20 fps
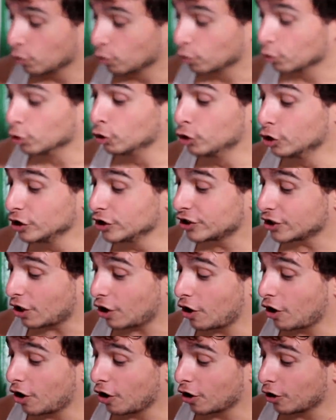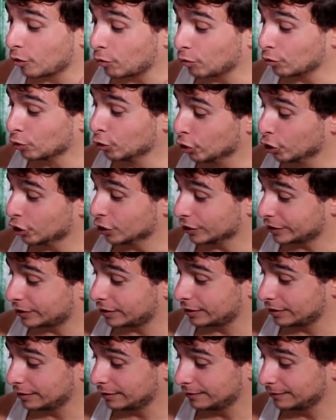rules are
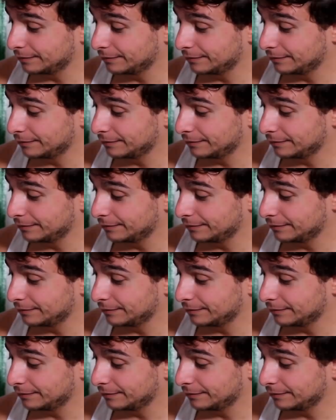rules.